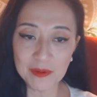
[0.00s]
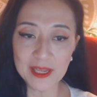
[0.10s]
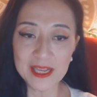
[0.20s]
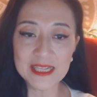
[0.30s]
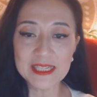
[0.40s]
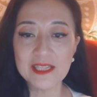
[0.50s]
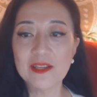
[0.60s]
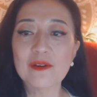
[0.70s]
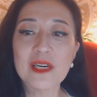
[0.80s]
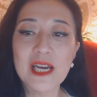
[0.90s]
please,
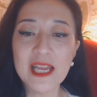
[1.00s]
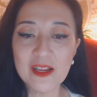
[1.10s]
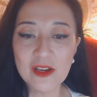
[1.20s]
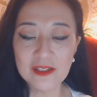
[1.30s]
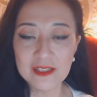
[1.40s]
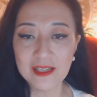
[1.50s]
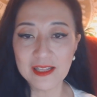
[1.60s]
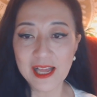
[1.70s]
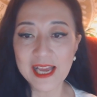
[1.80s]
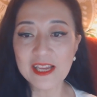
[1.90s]
click on the
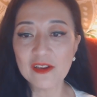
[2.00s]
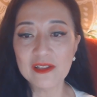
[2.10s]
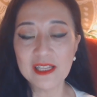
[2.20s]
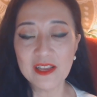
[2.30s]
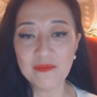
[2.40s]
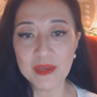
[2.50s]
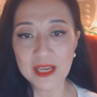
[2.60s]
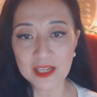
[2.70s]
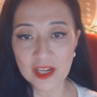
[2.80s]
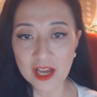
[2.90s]
like, and leave
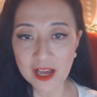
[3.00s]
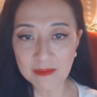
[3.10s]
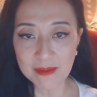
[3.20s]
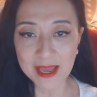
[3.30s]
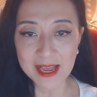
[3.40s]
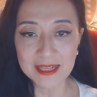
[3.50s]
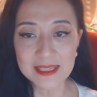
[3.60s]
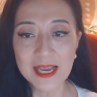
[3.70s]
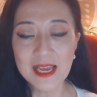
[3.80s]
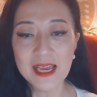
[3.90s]
me a
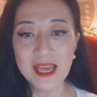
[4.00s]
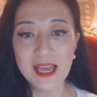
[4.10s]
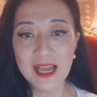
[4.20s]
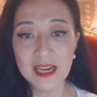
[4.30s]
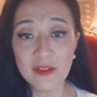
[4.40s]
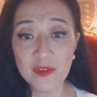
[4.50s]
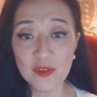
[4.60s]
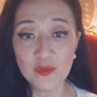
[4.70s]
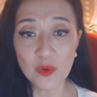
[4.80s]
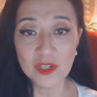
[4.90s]
comment. And if
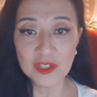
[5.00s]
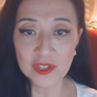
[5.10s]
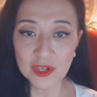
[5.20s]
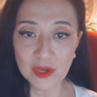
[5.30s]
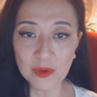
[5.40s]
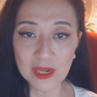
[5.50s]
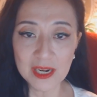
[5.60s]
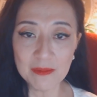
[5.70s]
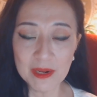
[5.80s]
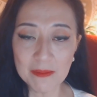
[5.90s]
you want to know a
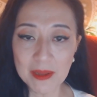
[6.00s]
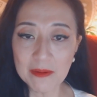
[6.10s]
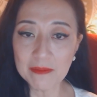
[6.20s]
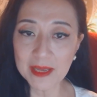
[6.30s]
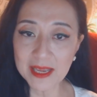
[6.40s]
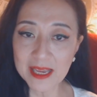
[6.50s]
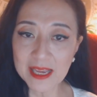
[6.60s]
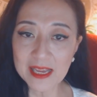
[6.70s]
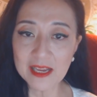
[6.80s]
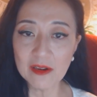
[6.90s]
little bit about
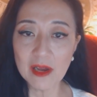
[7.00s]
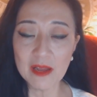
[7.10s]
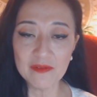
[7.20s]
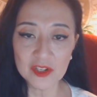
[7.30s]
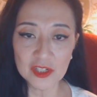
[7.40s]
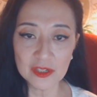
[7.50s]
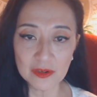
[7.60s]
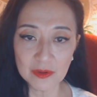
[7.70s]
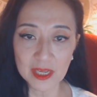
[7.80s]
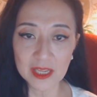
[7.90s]
me, I'm
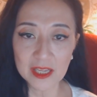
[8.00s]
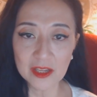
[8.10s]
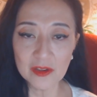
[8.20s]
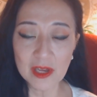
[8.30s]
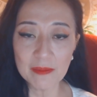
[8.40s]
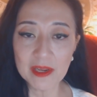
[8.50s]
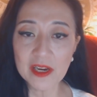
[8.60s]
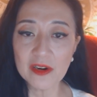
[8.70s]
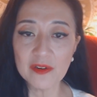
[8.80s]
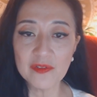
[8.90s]
Visionary Good. I'm a
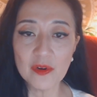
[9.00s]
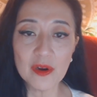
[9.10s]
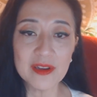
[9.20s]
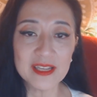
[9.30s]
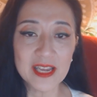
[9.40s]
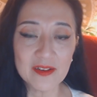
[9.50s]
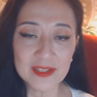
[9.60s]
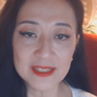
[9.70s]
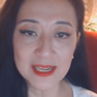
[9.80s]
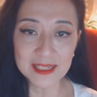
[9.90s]
clairvoyant,
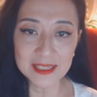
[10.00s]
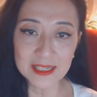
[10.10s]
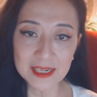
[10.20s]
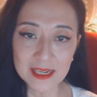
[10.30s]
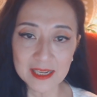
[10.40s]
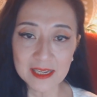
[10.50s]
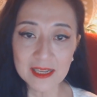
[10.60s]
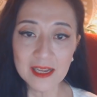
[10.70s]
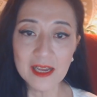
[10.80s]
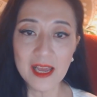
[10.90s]
clairsentient,
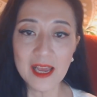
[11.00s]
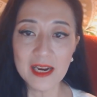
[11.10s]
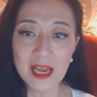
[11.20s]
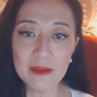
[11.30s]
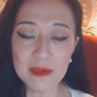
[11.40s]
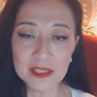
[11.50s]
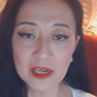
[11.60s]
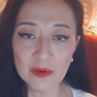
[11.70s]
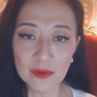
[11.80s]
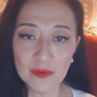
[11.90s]
and I'm a
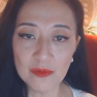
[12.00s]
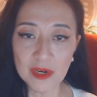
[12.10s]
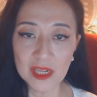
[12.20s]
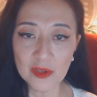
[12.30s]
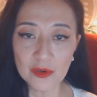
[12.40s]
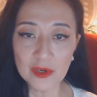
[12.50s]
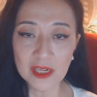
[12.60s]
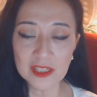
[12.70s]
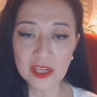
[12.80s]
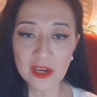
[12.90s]
tarot reader
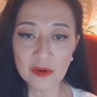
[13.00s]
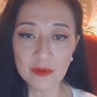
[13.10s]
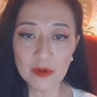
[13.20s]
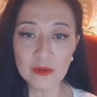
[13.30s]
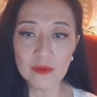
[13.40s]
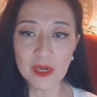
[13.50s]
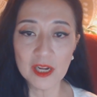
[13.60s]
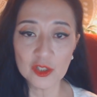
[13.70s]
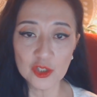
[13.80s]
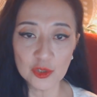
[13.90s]
and tarot
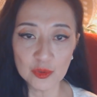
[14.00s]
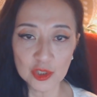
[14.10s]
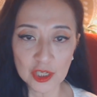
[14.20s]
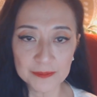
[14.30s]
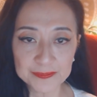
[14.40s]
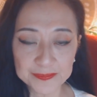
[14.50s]
tutor.